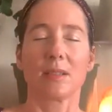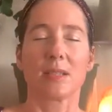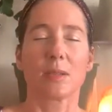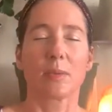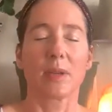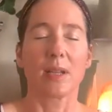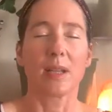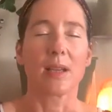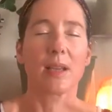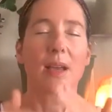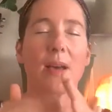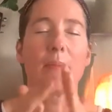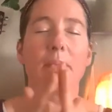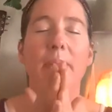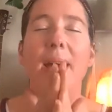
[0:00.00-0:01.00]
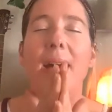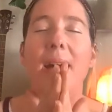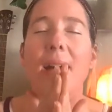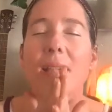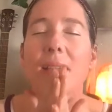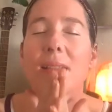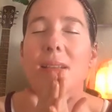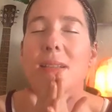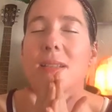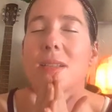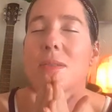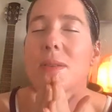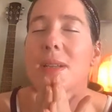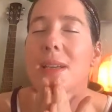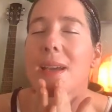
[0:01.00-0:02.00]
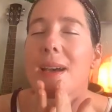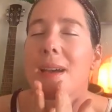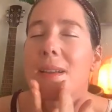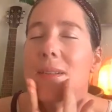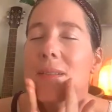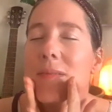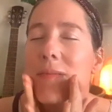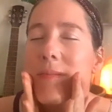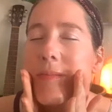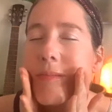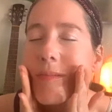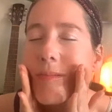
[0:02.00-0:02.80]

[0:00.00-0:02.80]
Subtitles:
So we're going to come back and let's do it again.